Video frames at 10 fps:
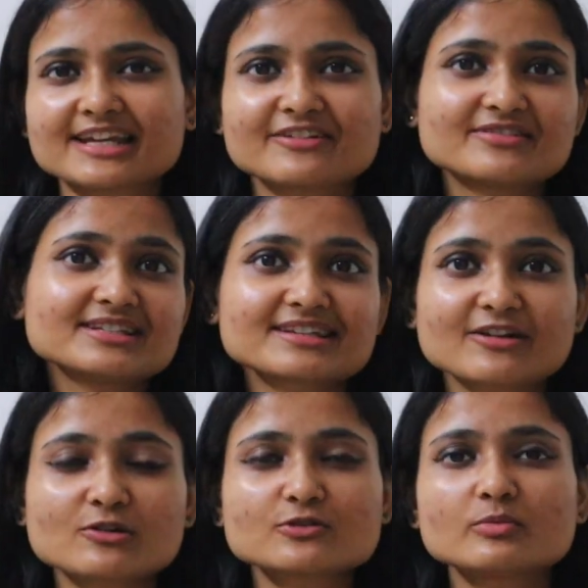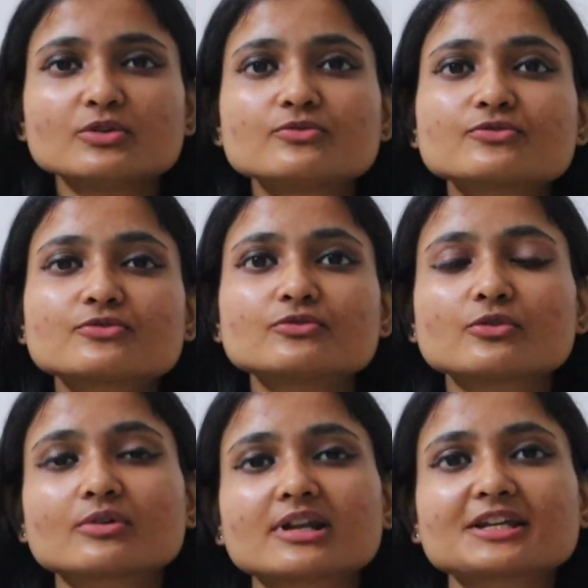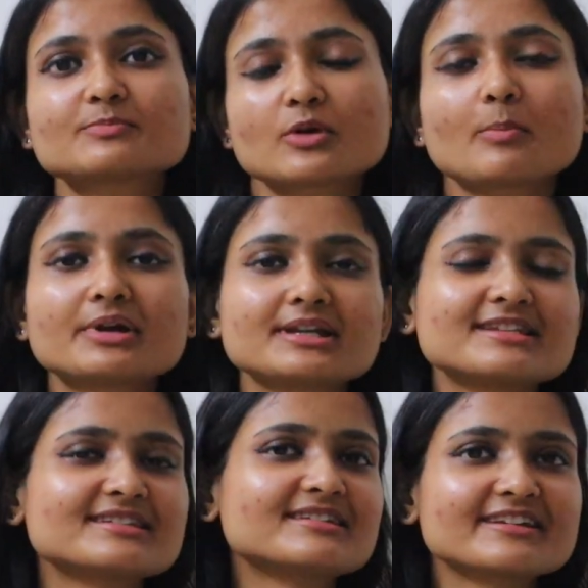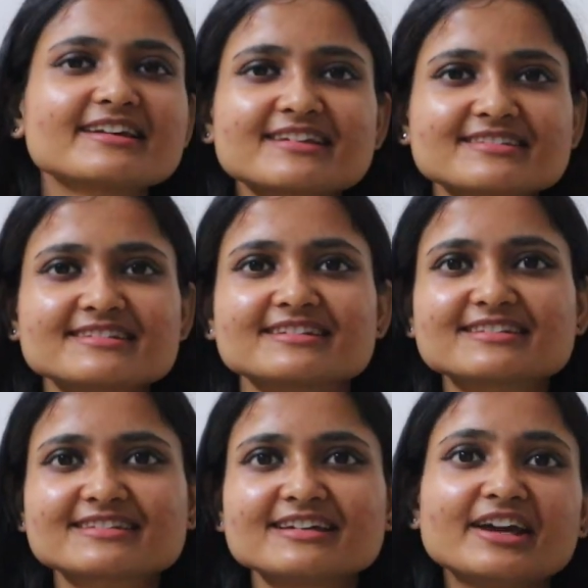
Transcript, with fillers: NFTs can also be used to tokenize properties in real estates.